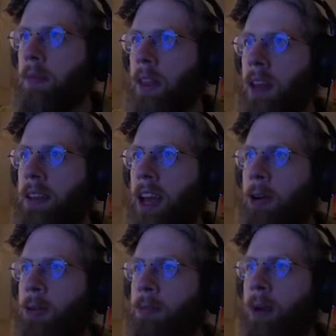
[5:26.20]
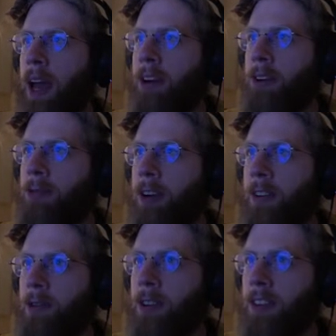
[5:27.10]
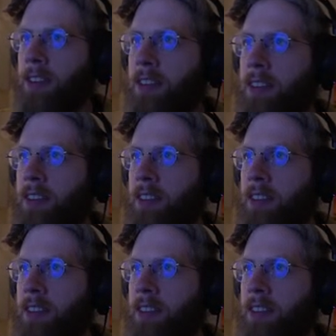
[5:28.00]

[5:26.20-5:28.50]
And now we bow in reverence.